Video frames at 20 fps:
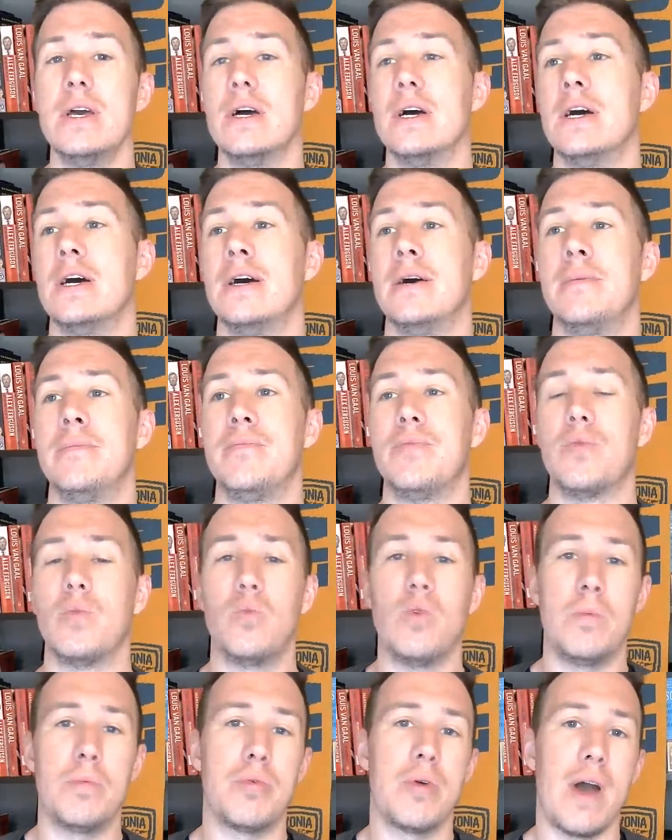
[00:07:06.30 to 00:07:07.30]

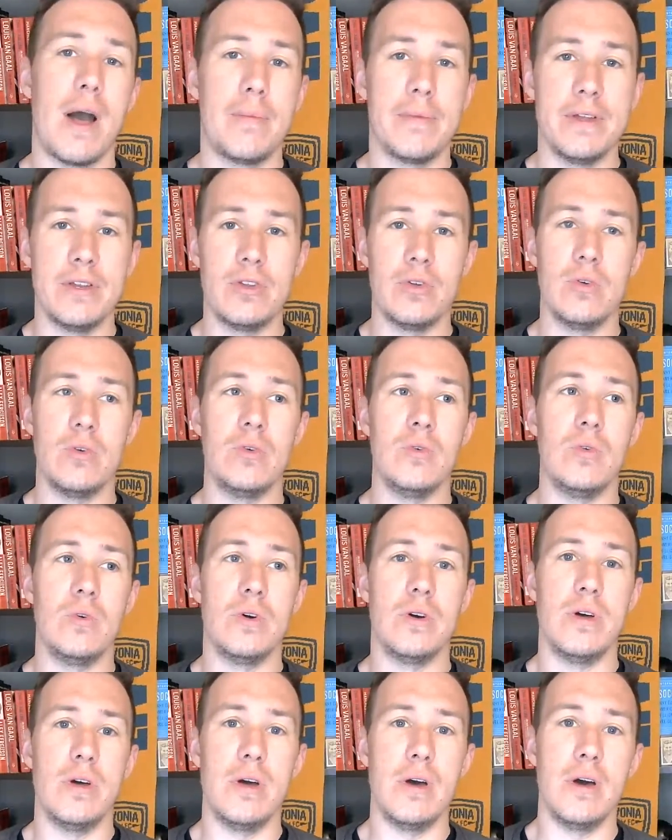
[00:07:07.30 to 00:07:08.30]
We'll probably do
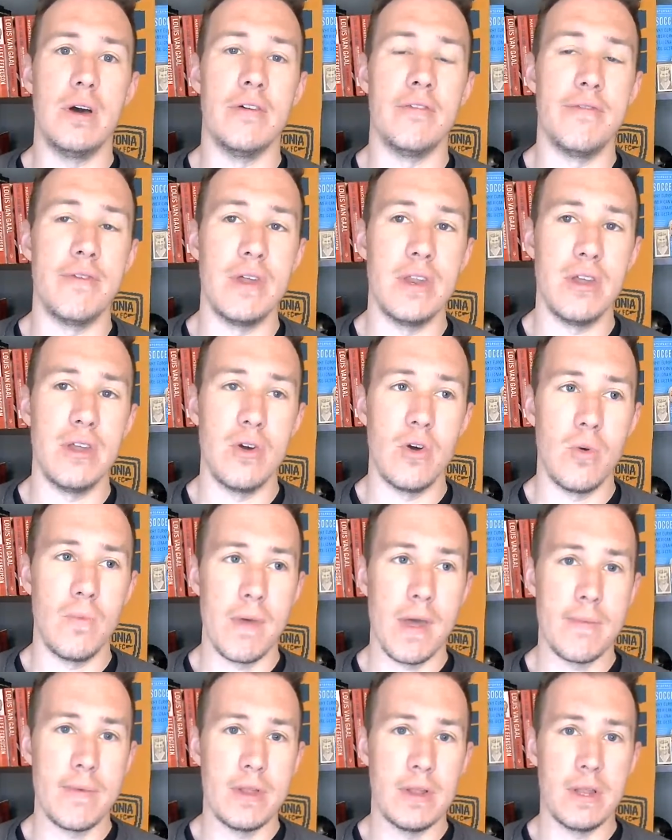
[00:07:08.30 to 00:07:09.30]
a video
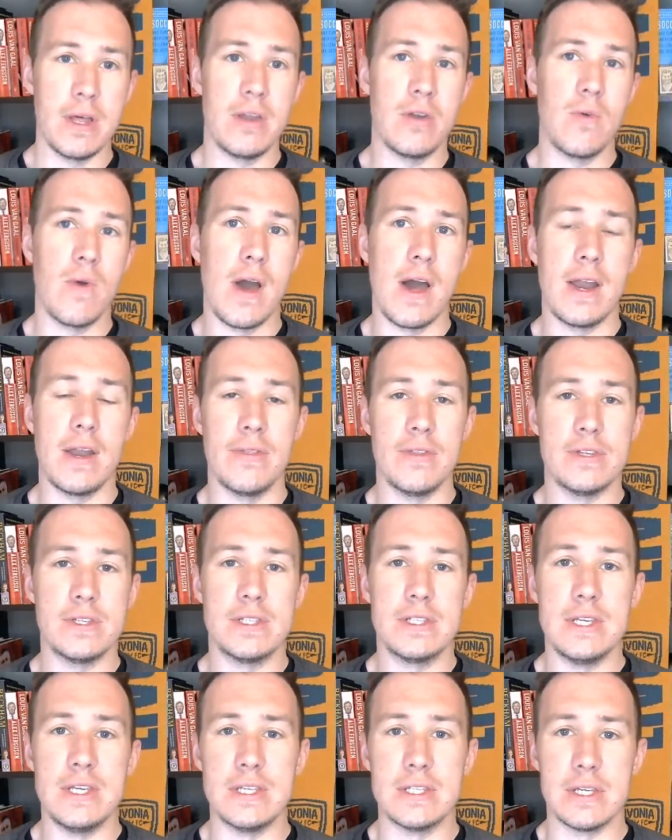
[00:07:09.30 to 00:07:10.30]
maybe later on in the
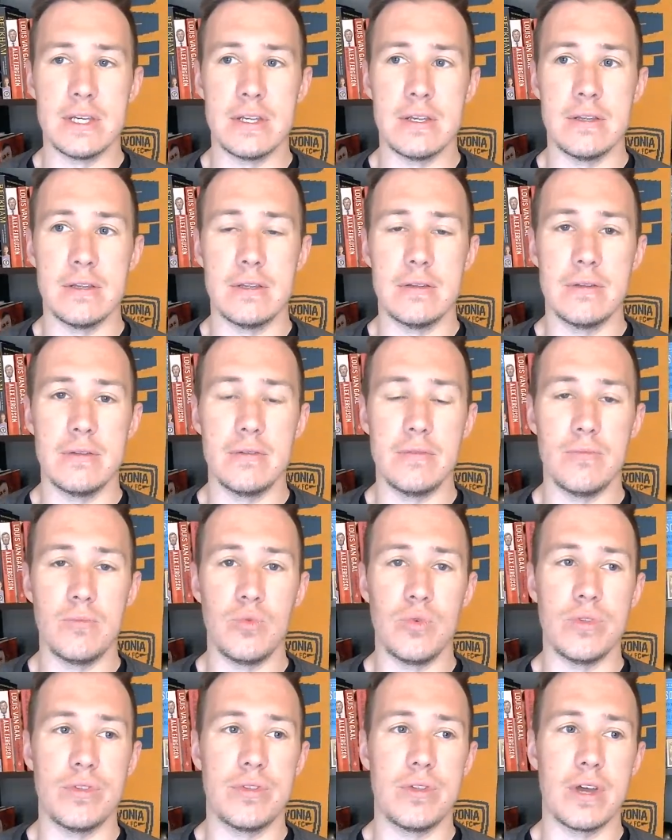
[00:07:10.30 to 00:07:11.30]
season
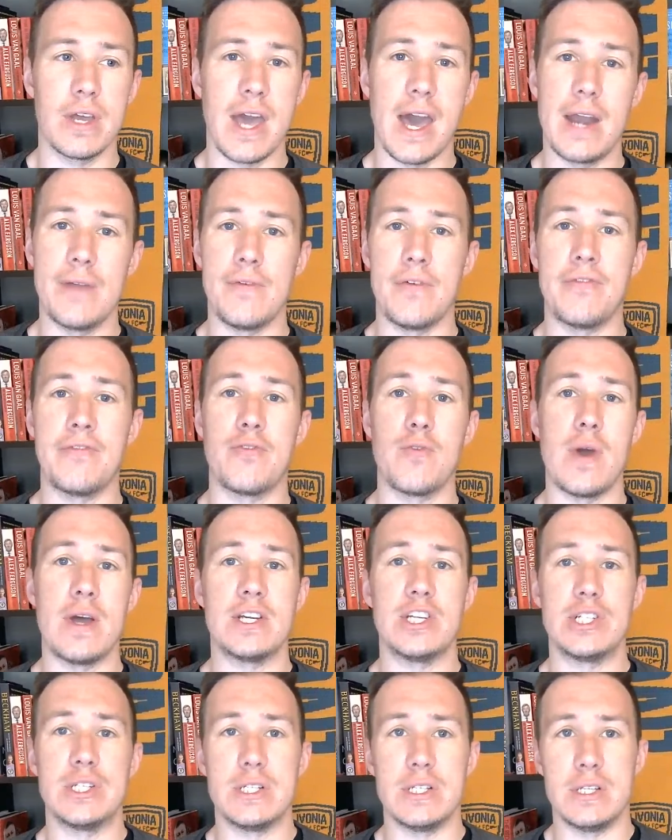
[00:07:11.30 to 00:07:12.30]
with a kind of a
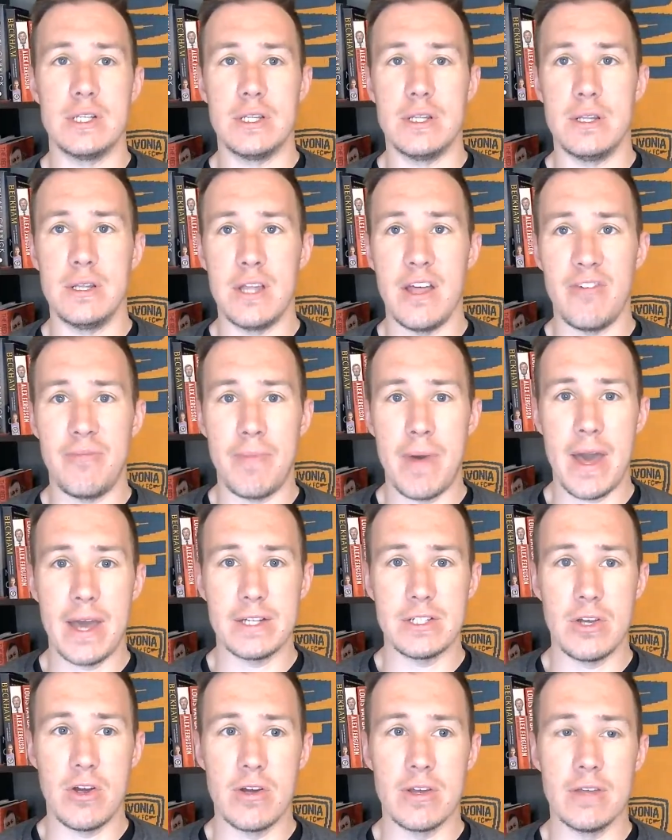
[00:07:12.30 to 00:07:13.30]
fresh left back
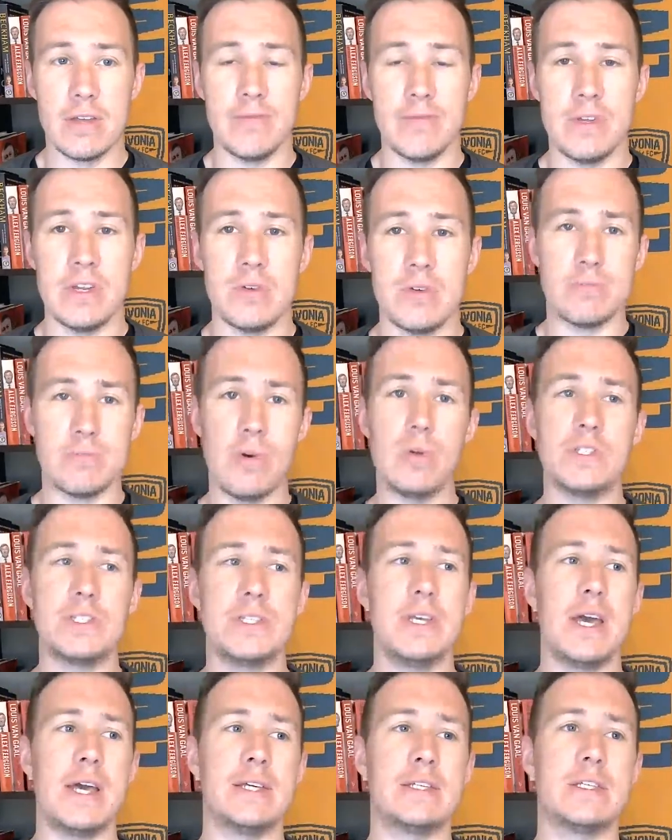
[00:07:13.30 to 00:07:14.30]
target videos,
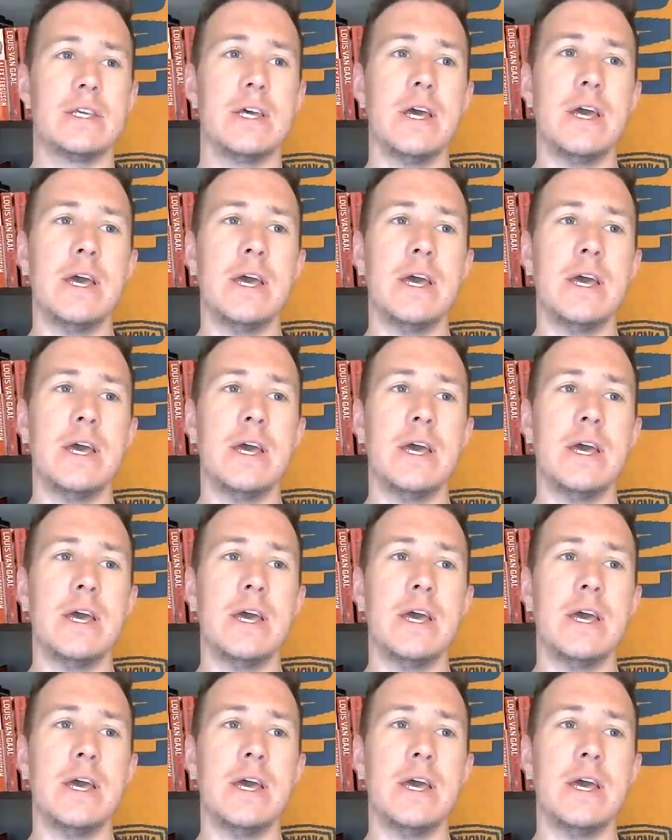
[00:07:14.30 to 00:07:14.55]
mostly as